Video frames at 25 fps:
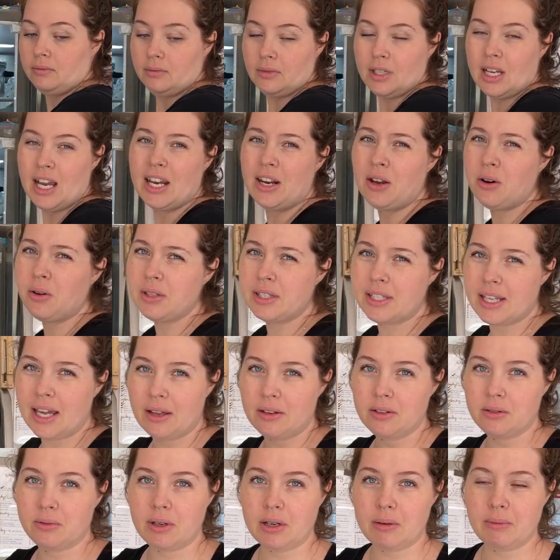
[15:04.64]
I know it
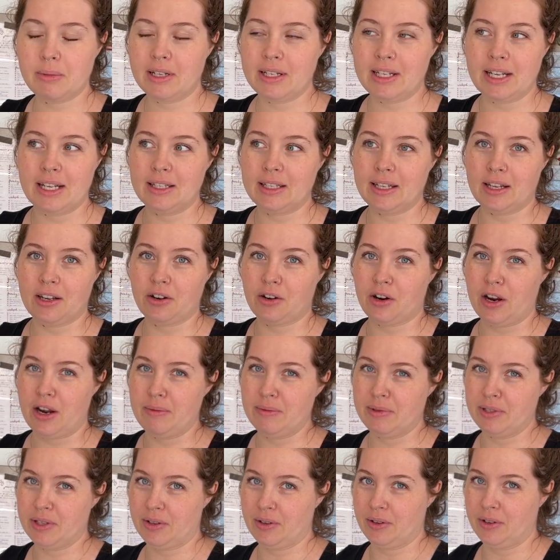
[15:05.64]
sounds weird, but it tastes like a
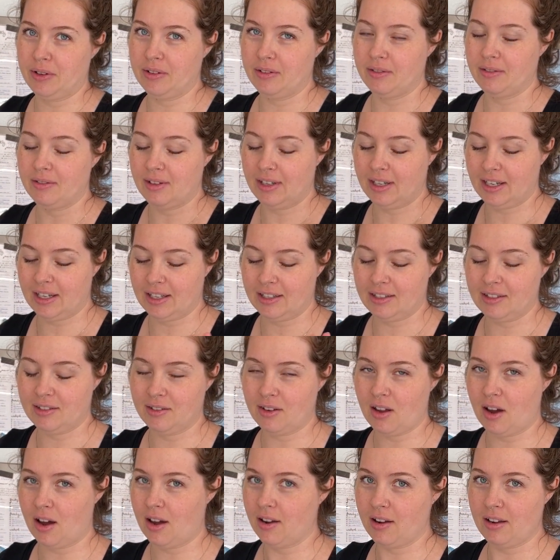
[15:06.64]
creamsicle. Like it's
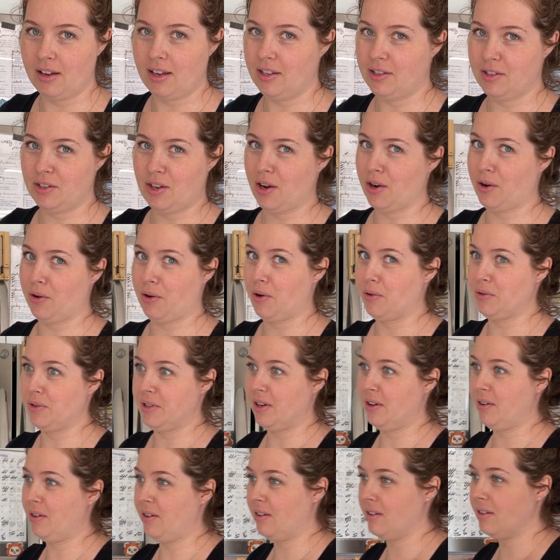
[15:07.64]
not gross at
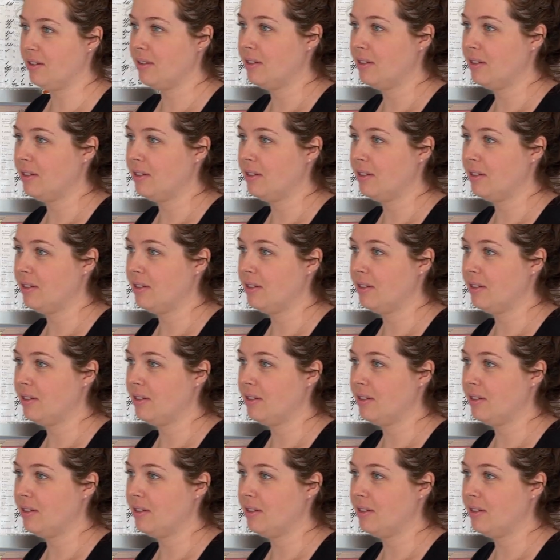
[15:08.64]
all.